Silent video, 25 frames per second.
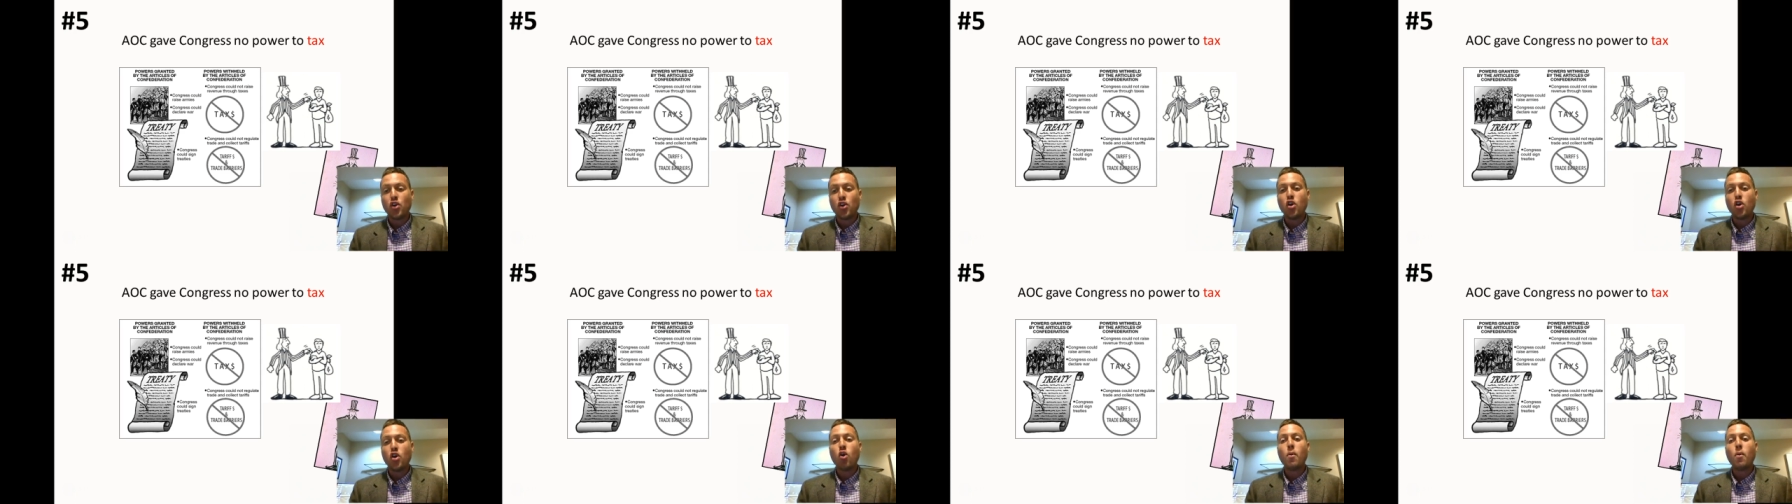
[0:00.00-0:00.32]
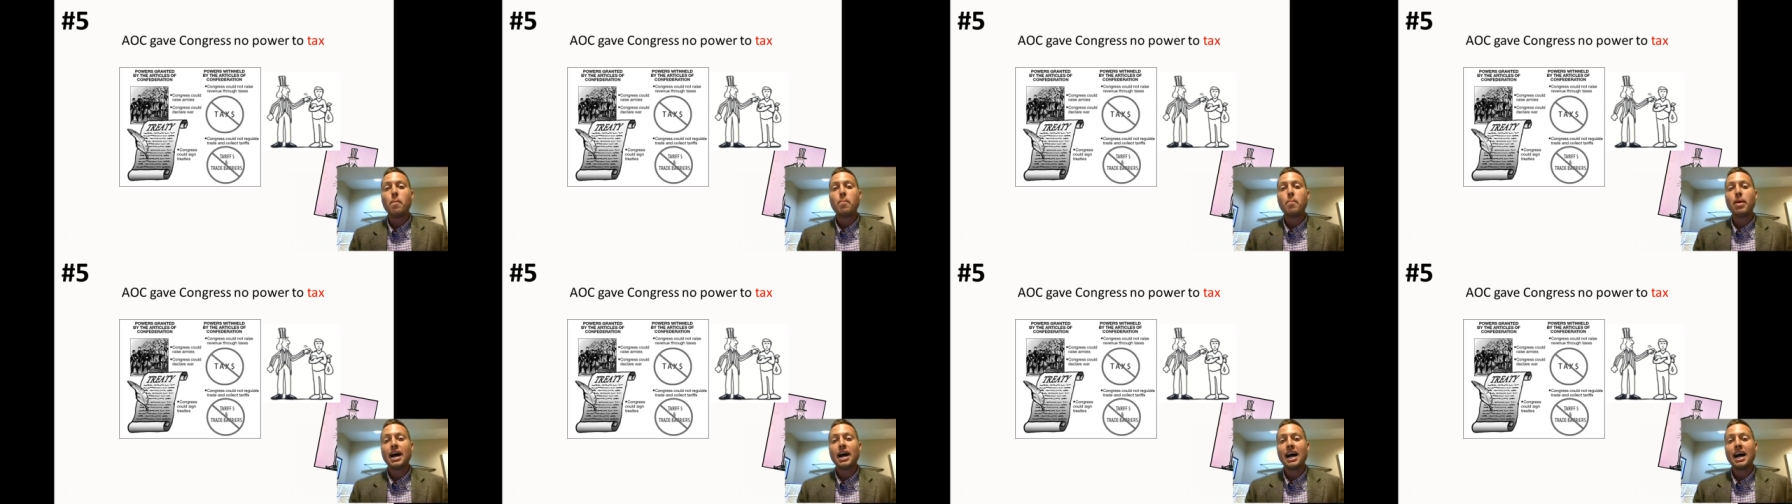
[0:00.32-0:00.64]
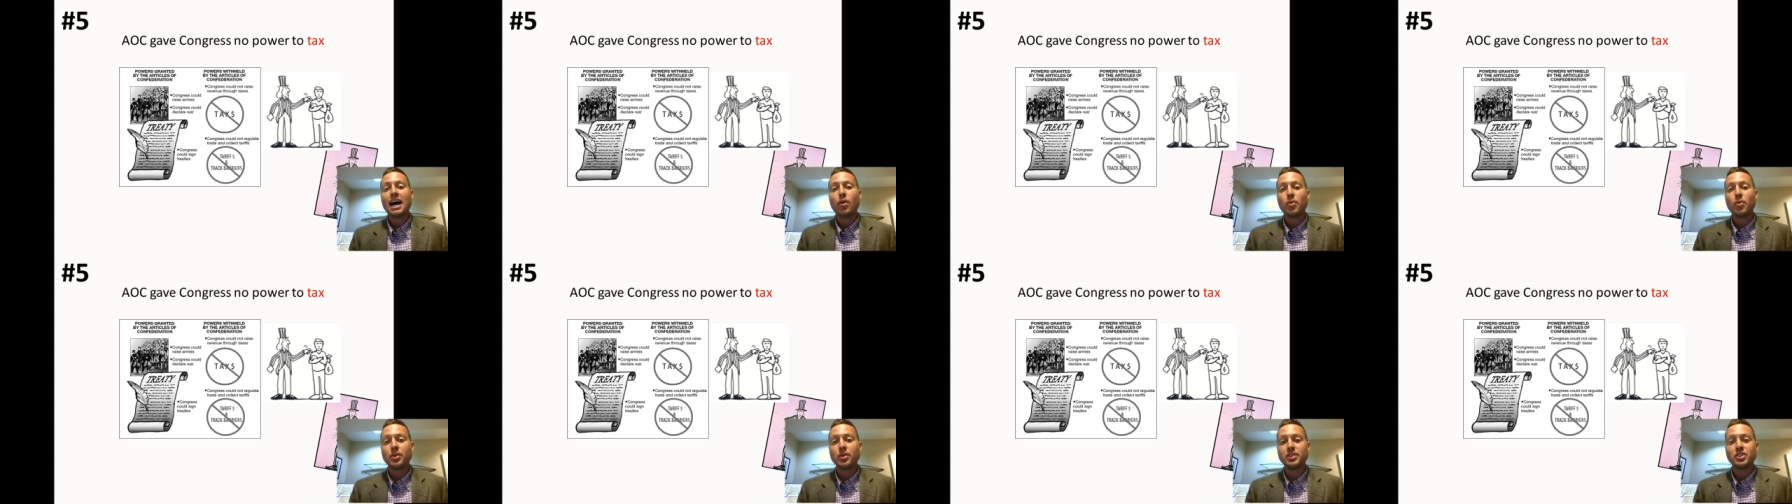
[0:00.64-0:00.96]
no
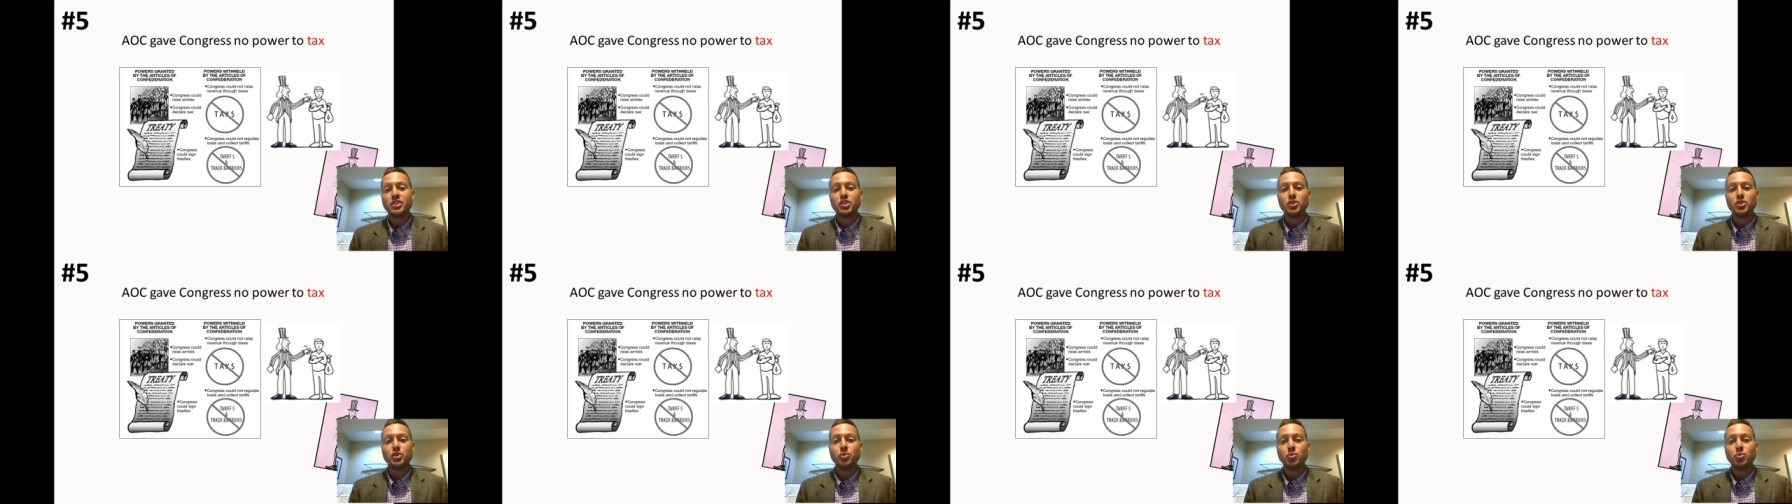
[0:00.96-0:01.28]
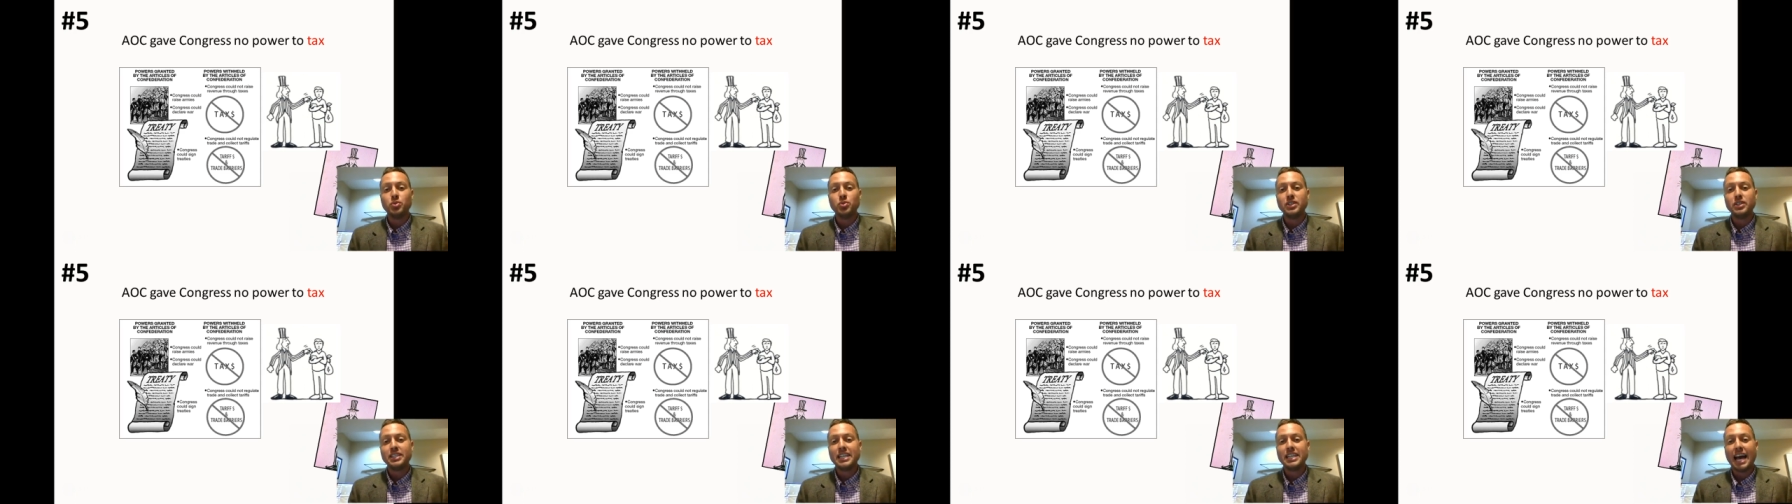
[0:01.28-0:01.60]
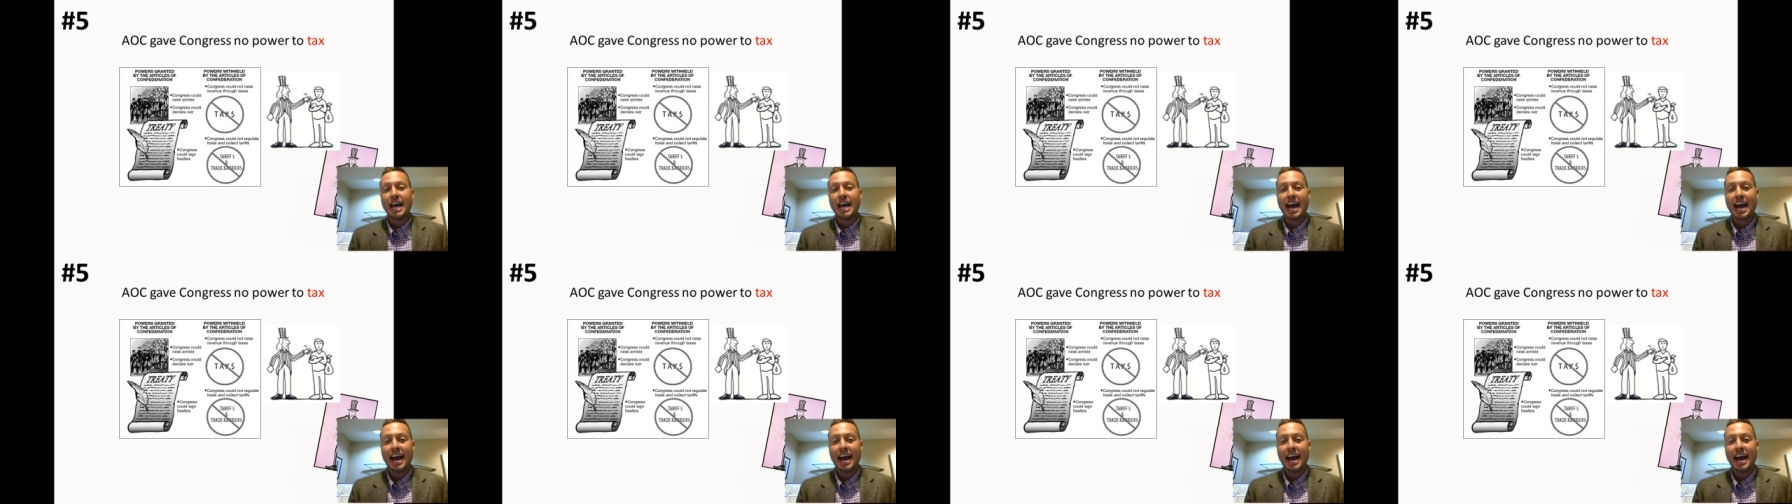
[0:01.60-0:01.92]
power to
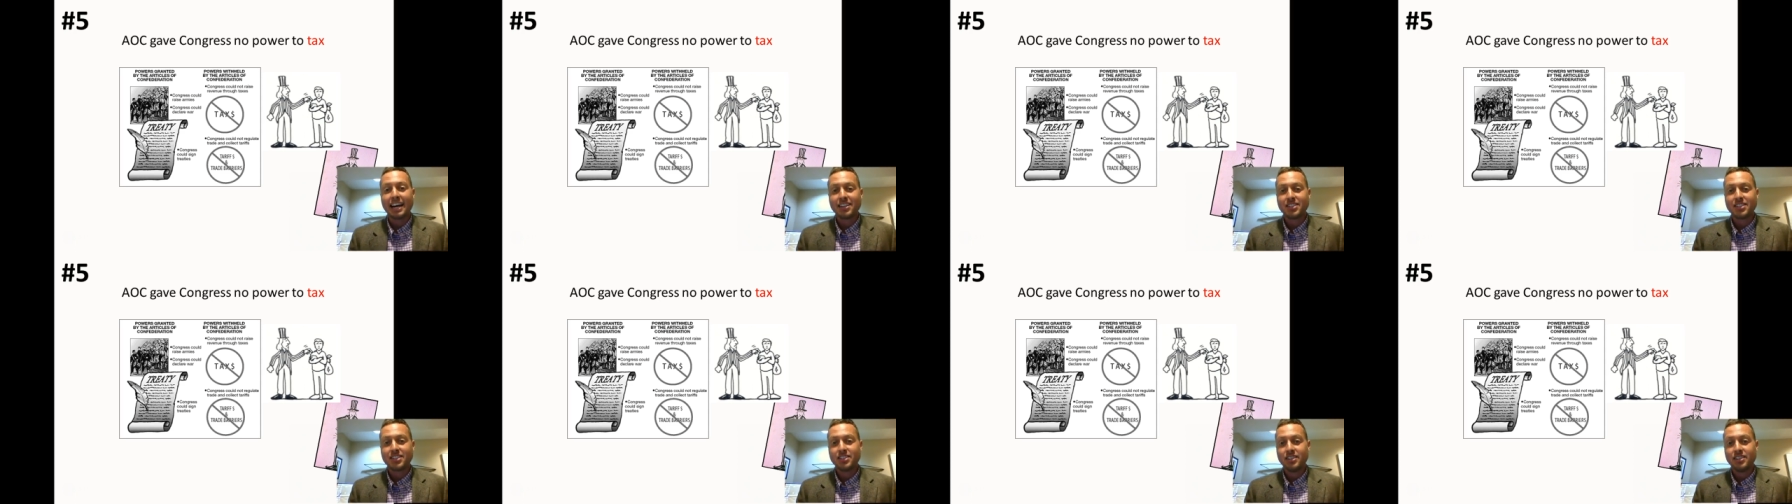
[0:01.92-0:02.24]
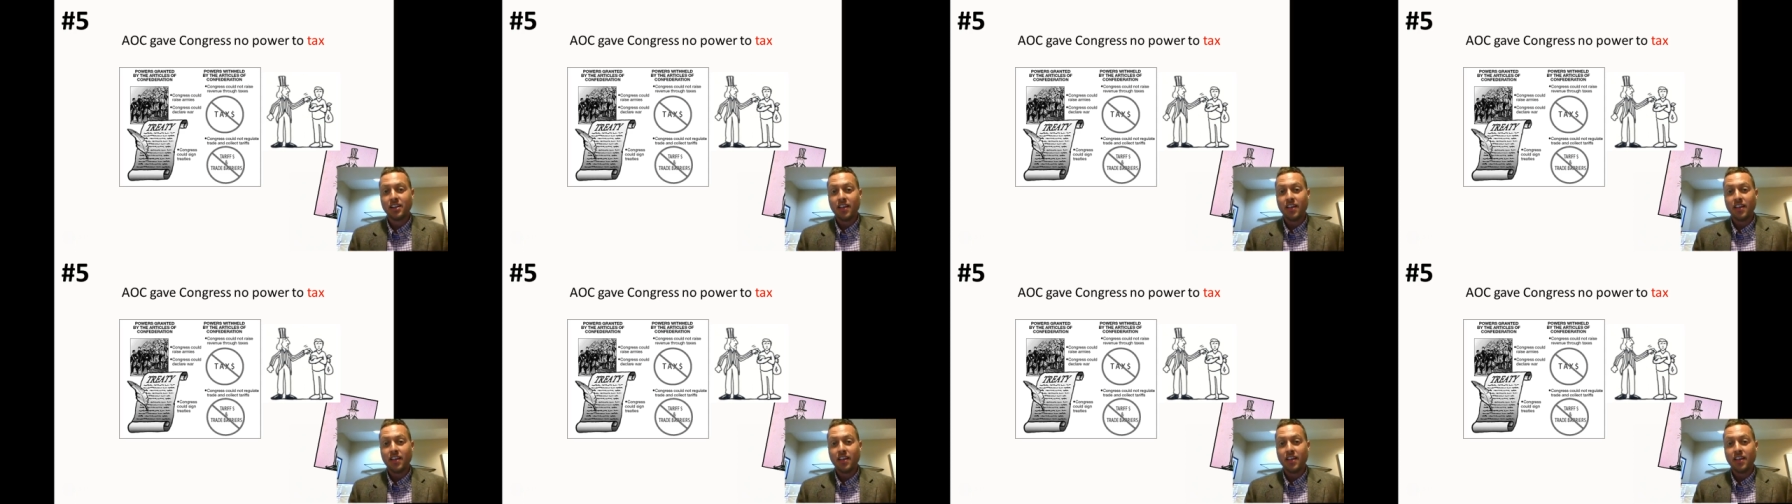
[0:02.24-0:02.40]
tax.